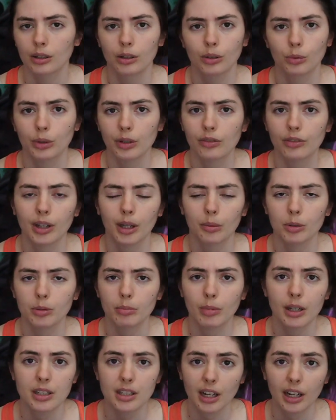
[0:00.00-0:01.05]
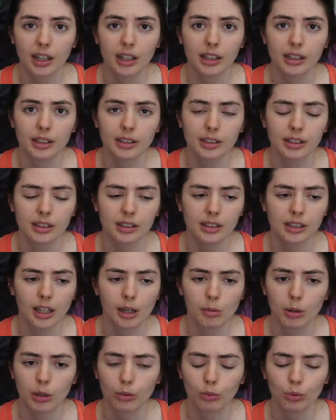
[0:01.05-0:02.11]
revamped my diet. I'm
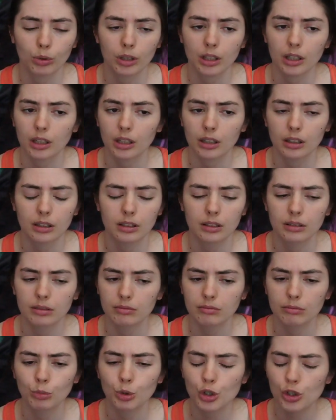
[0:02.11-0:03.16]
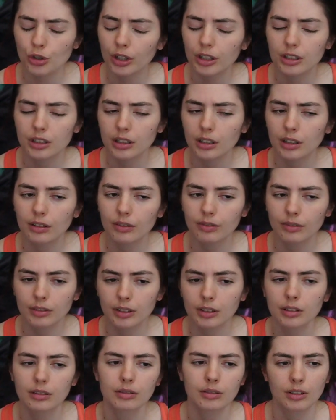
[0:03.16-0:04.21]
on a really restrictive
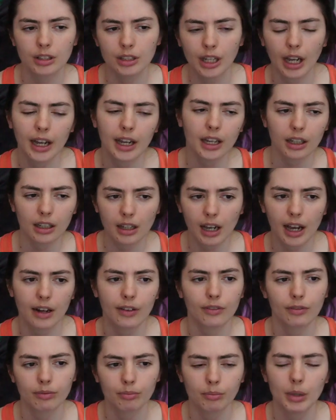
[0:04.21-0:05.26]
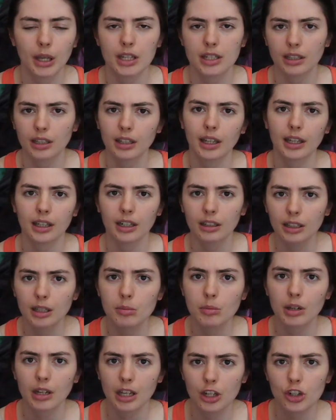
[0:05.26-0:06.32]
diet, kind of basically like an
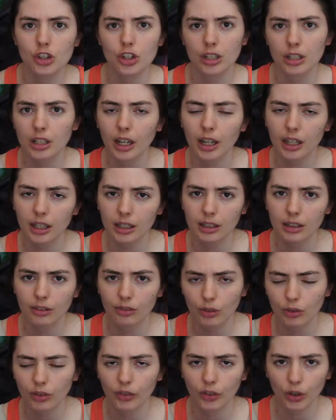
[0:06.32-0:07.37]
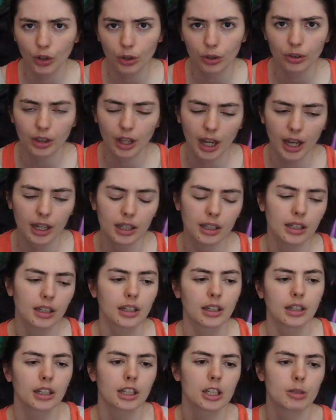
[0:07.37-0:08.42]
elimination diet, if you've ever heard of that.
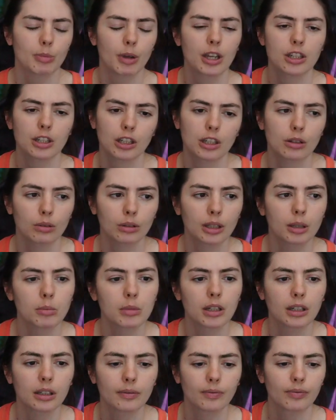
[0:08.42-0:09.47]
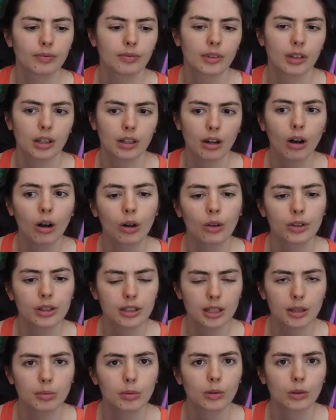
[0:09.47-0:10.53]
Basically you limit all the
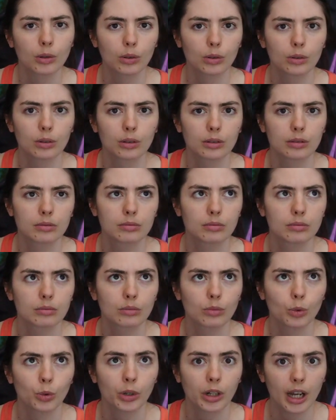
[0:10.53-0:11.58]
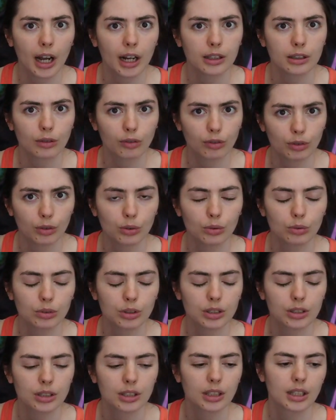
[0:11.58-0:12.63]
typical reactive
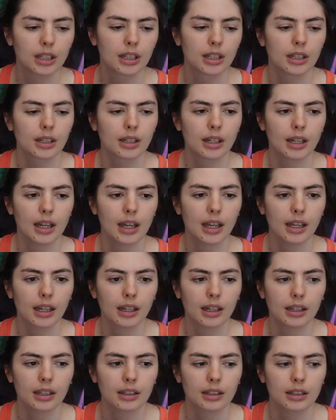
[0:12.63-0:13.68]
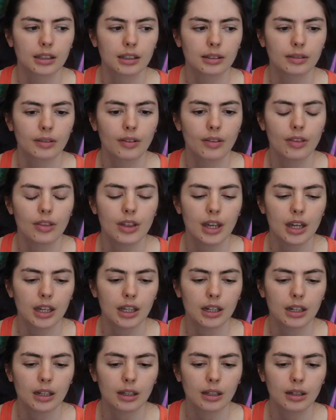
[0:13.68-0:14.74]
foods and
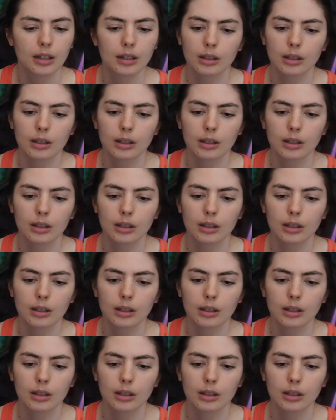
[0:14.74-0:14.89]
then